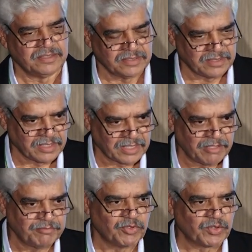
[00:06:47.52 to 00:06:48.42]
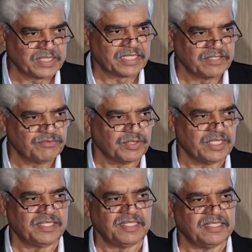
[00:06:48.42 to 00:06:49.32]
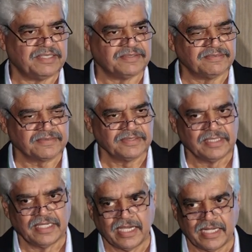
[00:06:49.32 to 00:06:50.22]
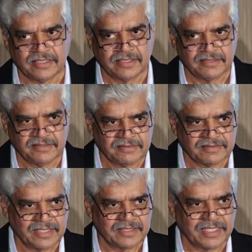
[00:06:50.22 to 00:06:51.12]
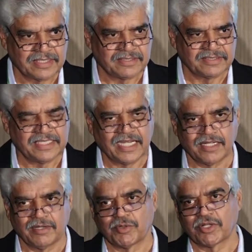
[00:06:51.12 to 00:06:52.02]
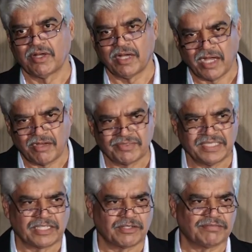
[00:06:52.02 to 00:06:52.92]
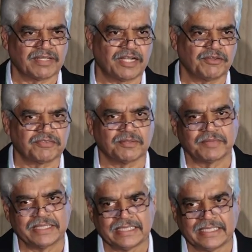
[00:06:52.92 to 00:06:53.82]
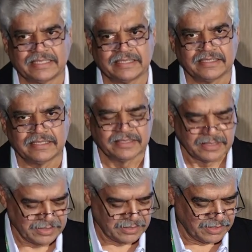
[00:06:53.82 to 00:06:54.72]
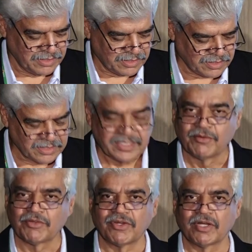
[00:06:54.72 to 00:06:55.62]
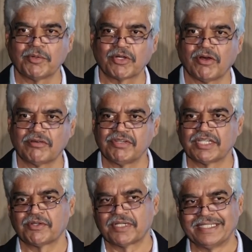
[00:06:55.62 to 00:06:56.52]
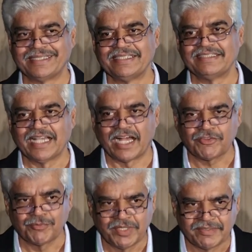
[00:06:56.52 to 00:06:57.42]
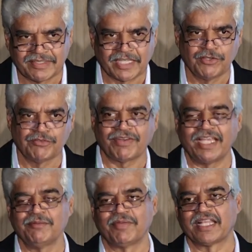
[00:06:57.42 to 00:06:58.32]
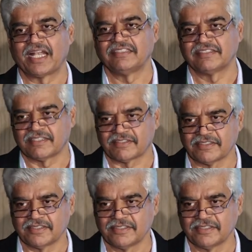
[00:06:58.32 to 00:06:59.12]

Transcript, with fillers: uh, alive, but only the kids were there, teenagers. And uh, she said that she had about a half an acre of land or something, and her thing was not about conflict or anything. She asked me, she says, can you find my grandchildren?